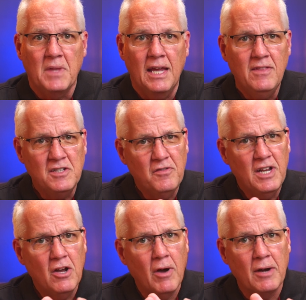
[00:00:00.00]
In this
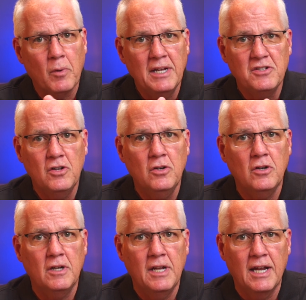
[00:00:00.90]
video, I raise the
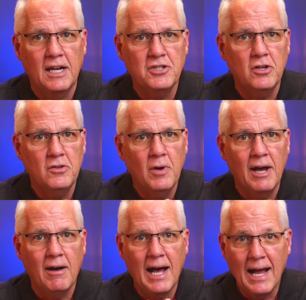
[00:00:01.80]
hood and I show you
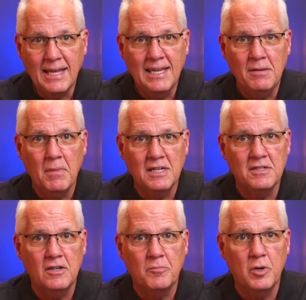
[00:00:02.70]
how I keep
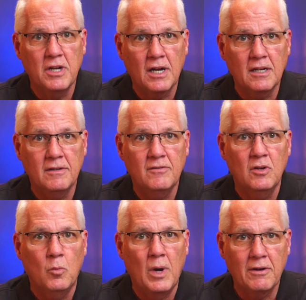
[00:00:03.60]
myself productive
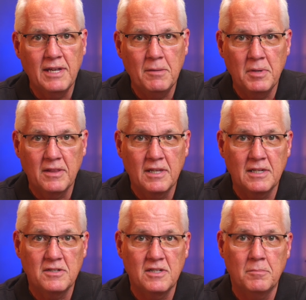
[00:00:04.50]
while keeping
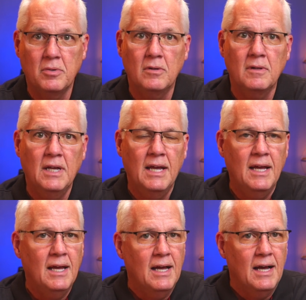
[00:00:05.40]
things simple.
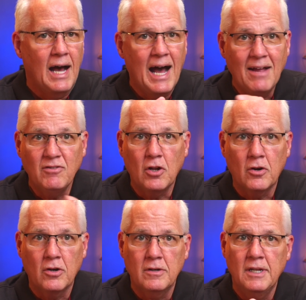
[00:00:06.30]
I've
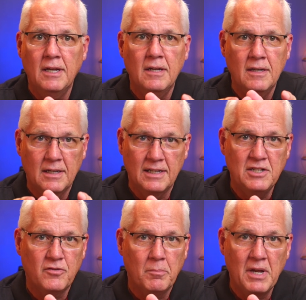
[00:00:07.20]
learned, at
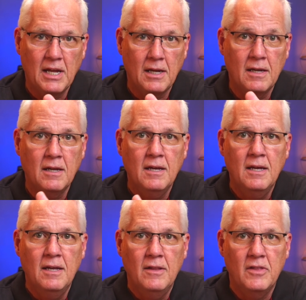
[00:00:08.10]
least for me,
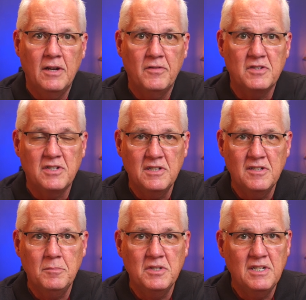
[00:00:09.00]
that if the
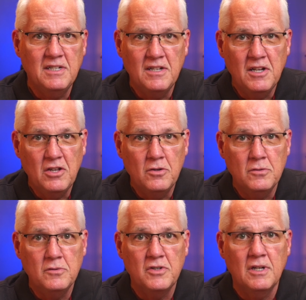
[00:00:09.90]
system is easy to
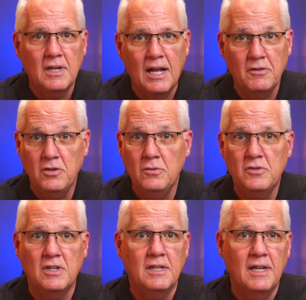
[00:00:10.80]
use, I'll
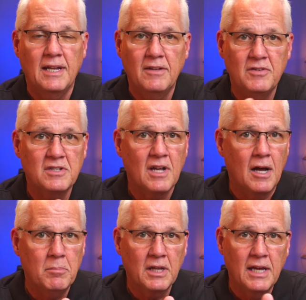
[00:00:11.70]
use it, and if it's
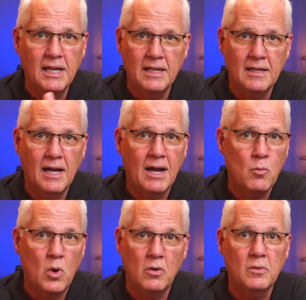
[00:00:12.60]
complicated, I
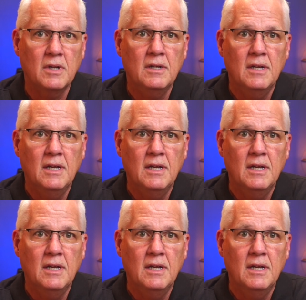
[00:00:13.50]
won't.